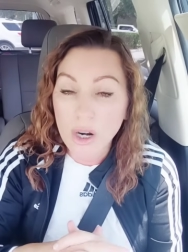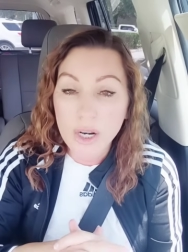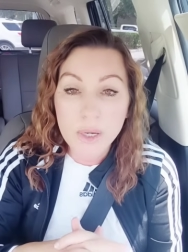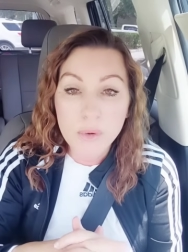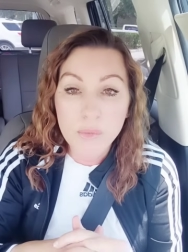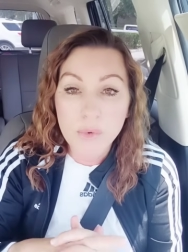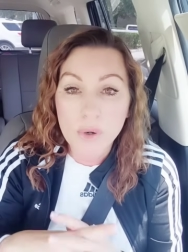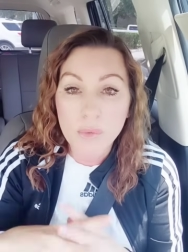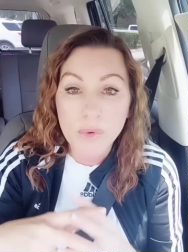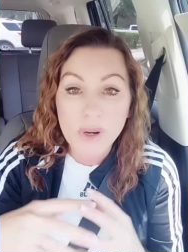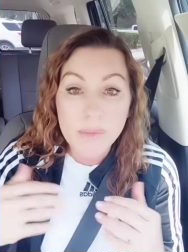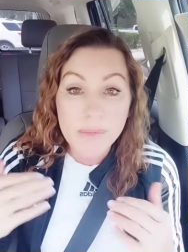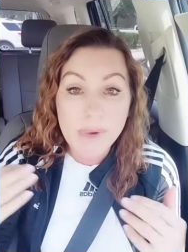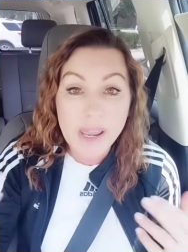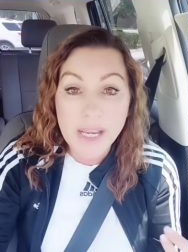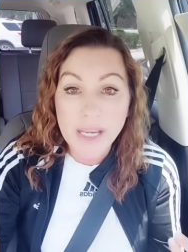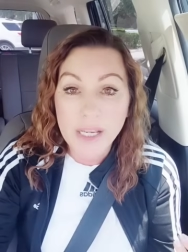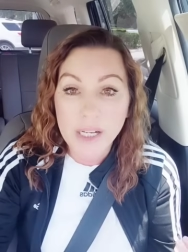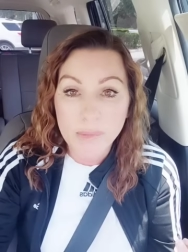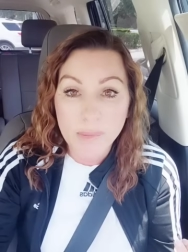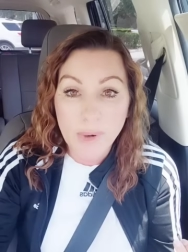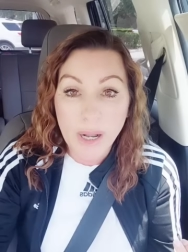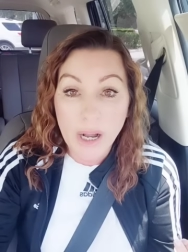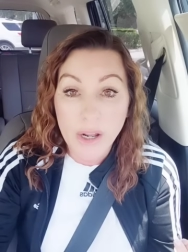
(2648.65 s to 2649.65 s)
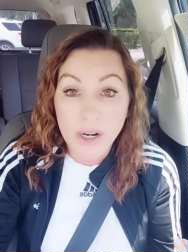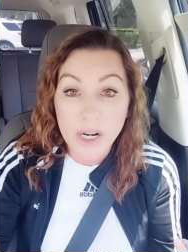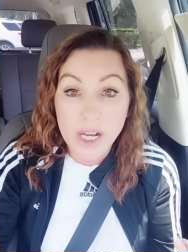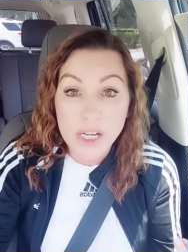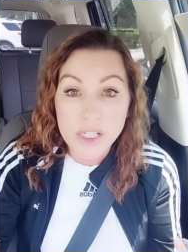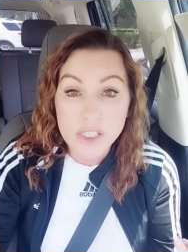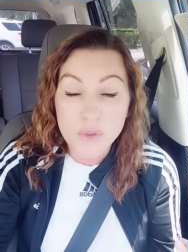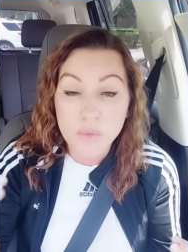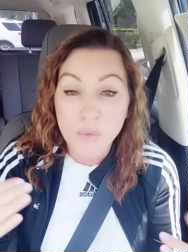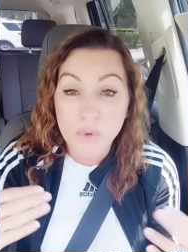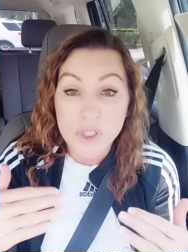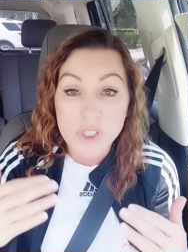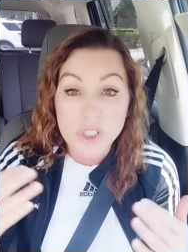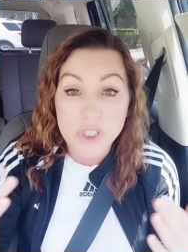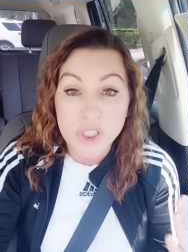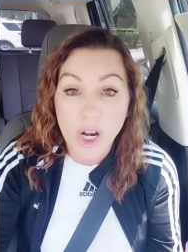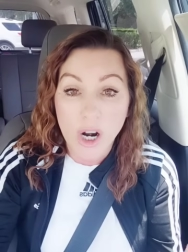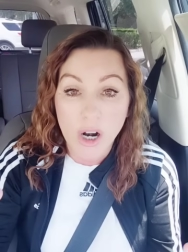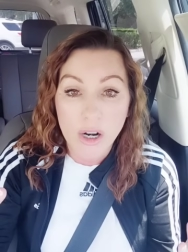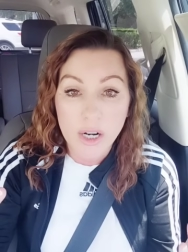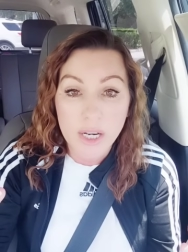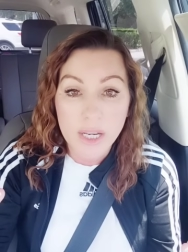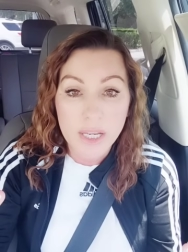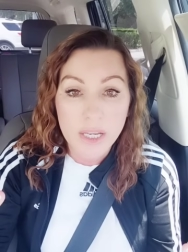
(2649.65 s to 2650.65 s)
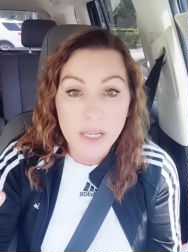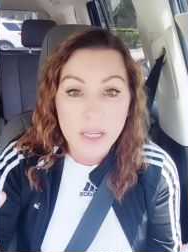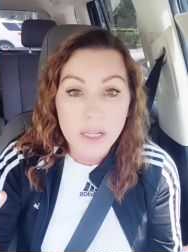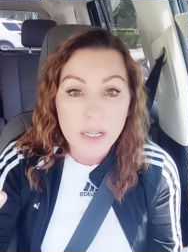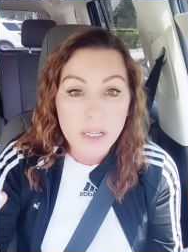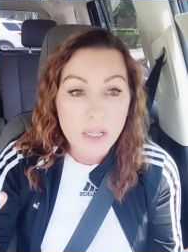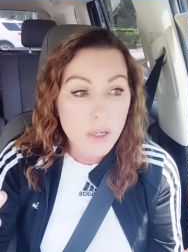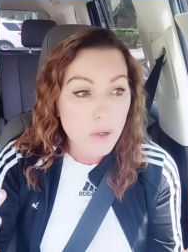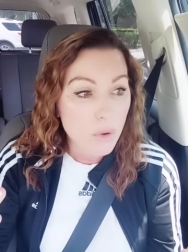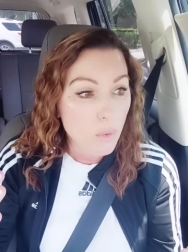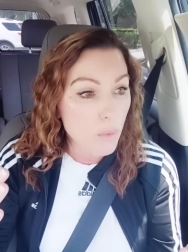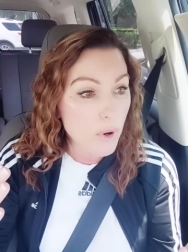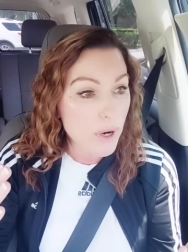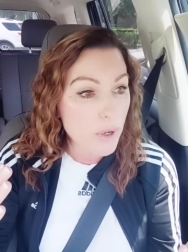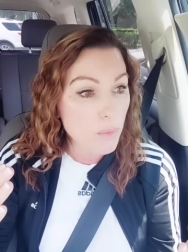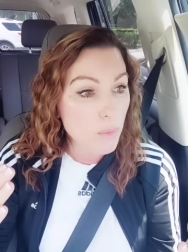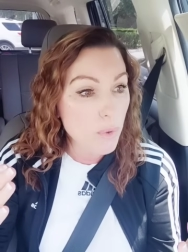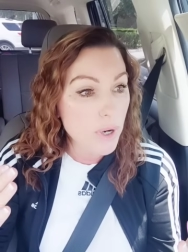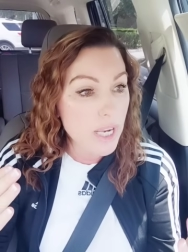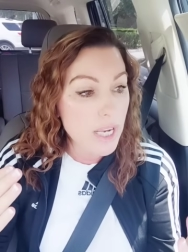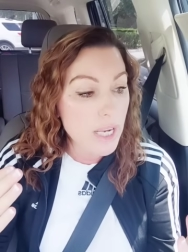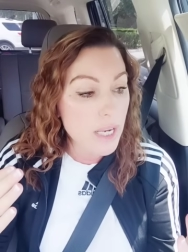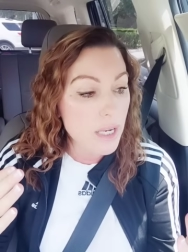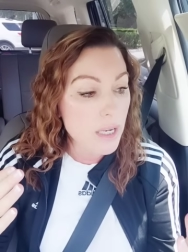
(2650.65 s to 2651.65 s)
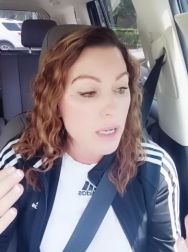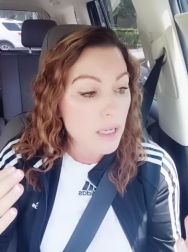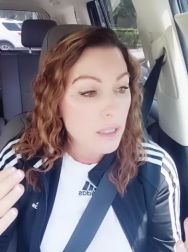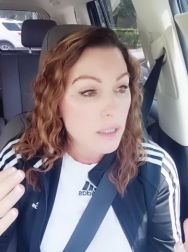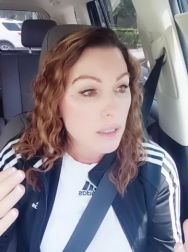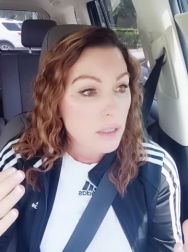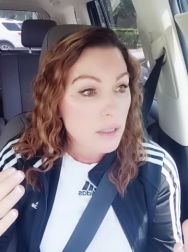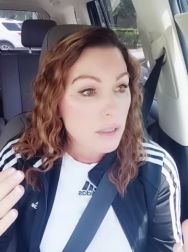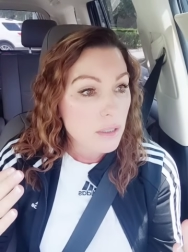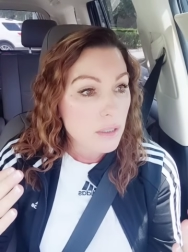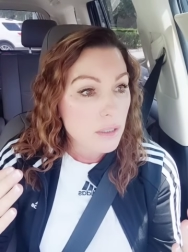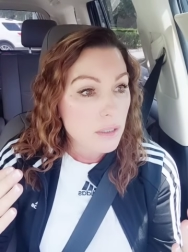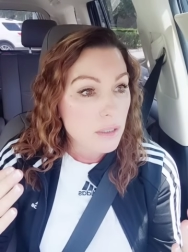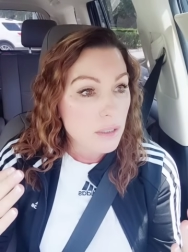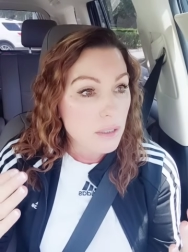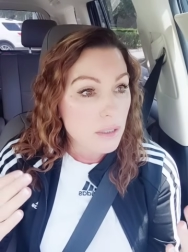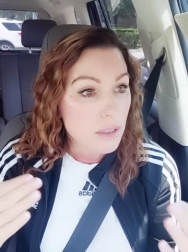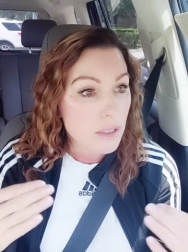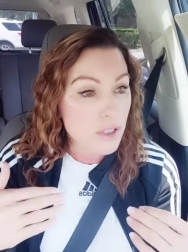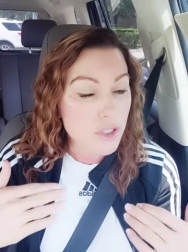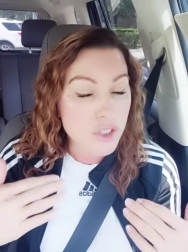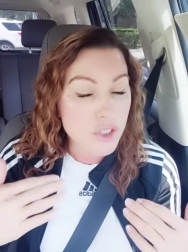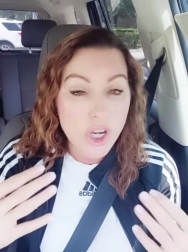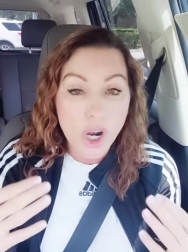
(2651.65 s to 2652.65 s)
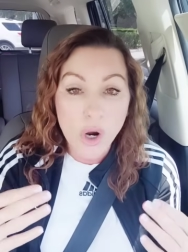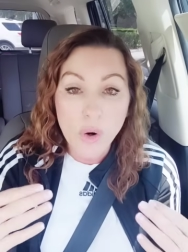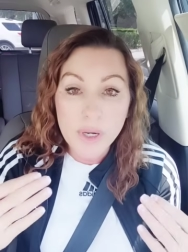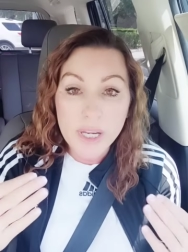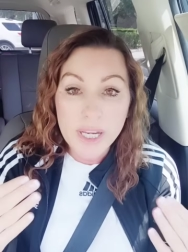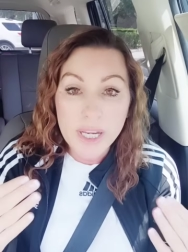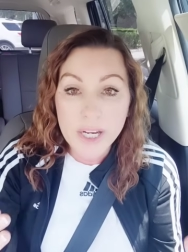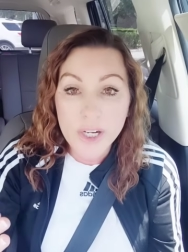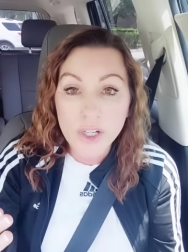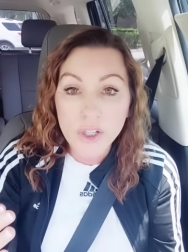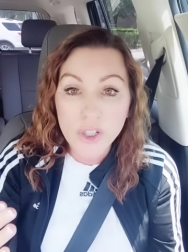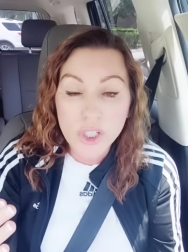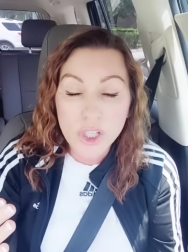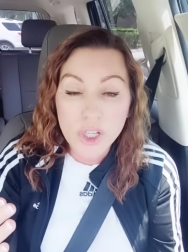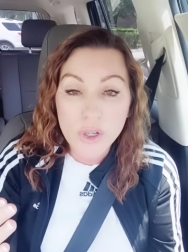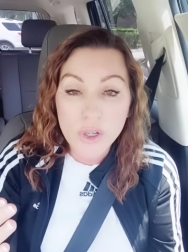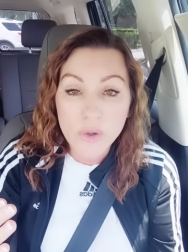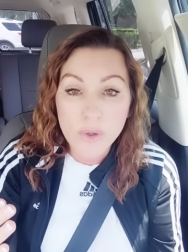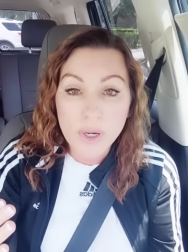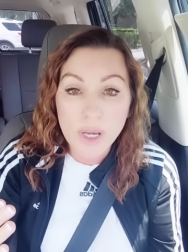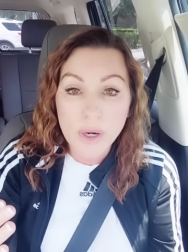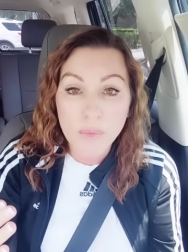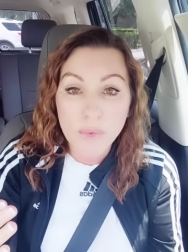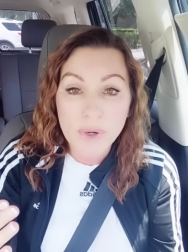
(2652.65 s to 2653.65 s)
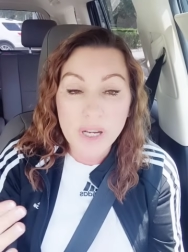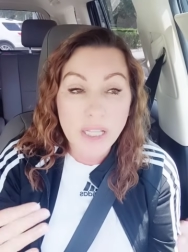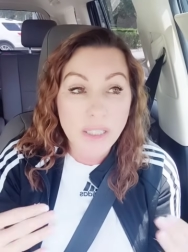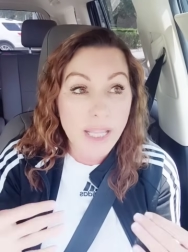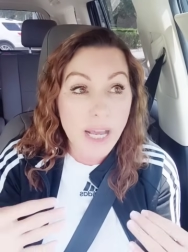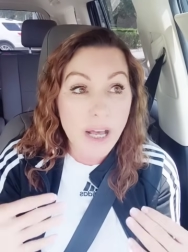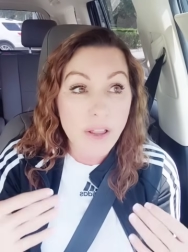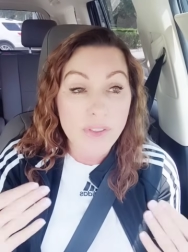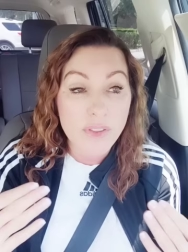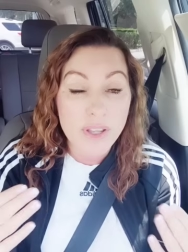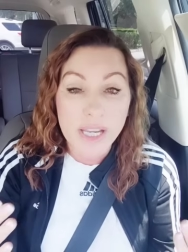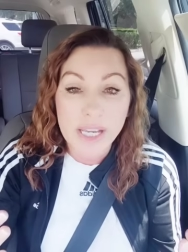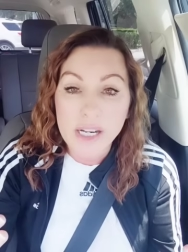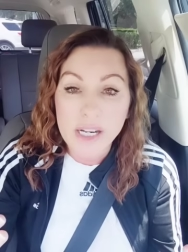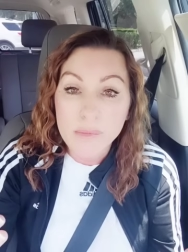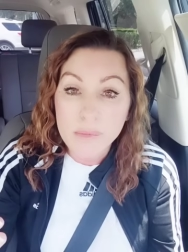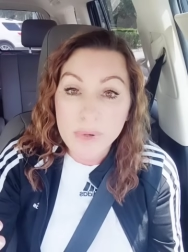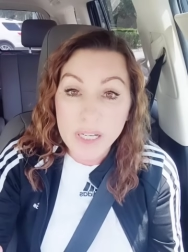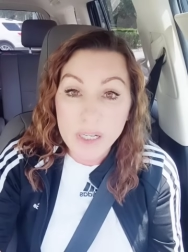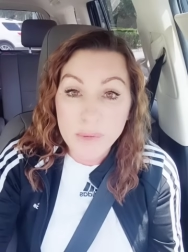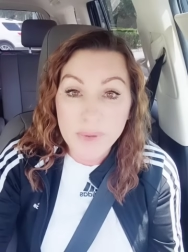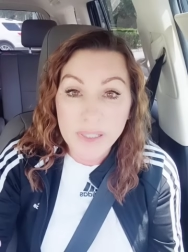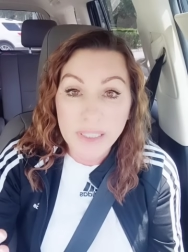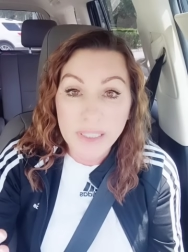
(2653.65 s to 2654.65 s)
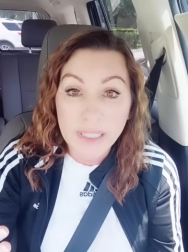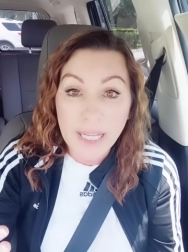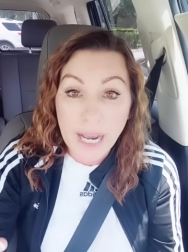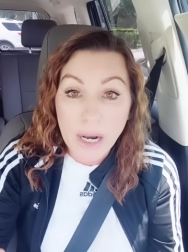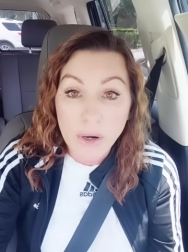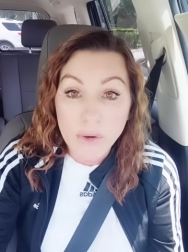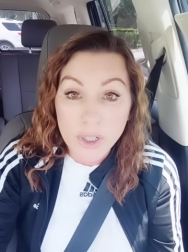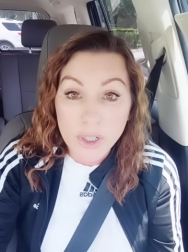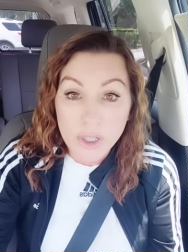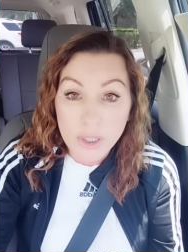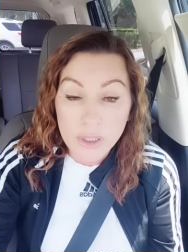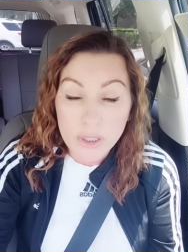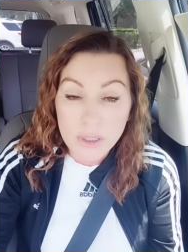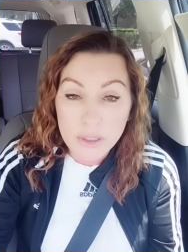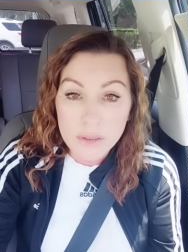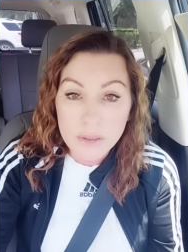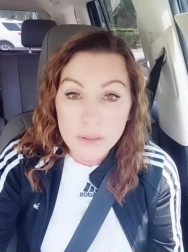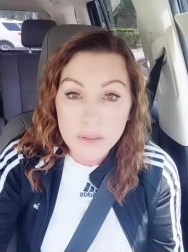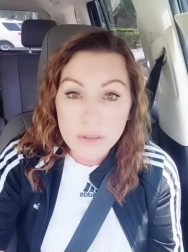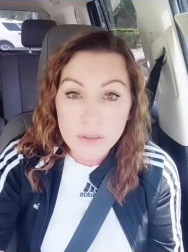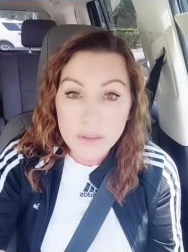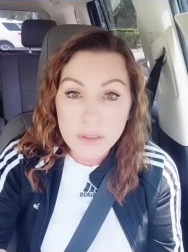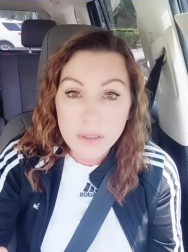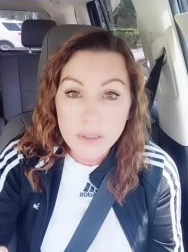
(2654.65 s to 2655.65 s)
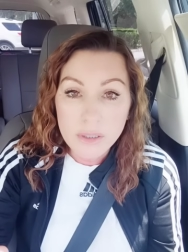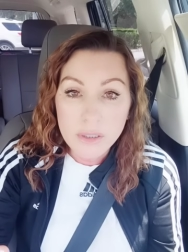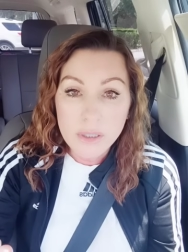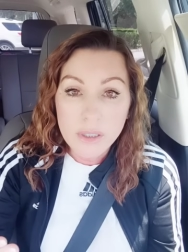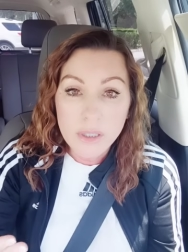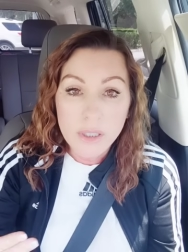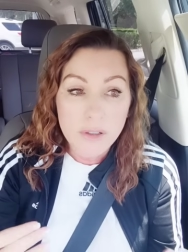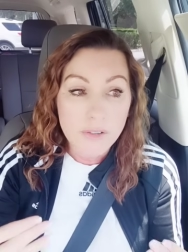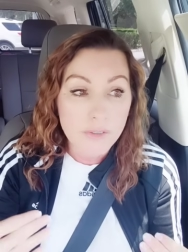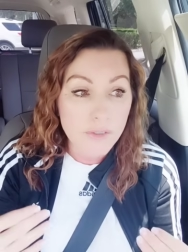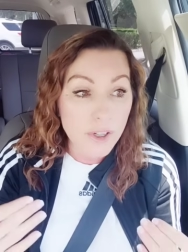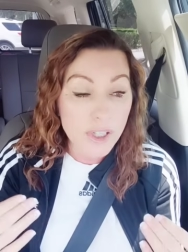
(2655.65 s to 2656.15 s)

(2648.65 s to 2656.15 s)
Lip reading: We're sorry when we make it about us. We're sorry when we don't hear you and we allow the enemy to be louder.